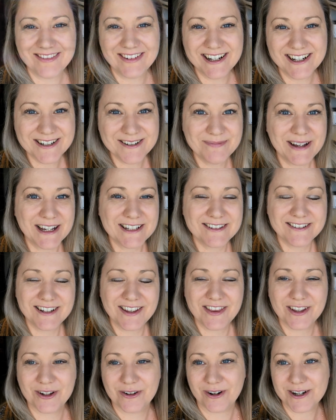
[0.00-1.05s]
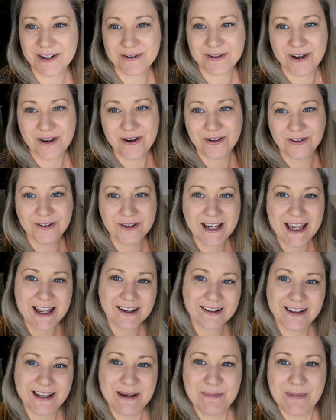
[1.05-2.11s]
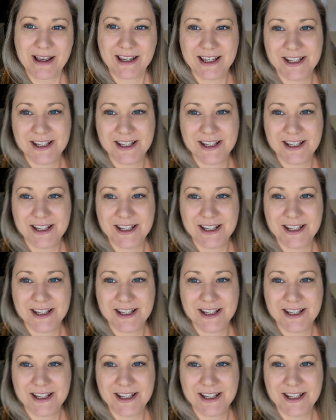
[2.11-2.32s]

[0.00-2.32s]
and welcome back to another grocery haul. Look how clean my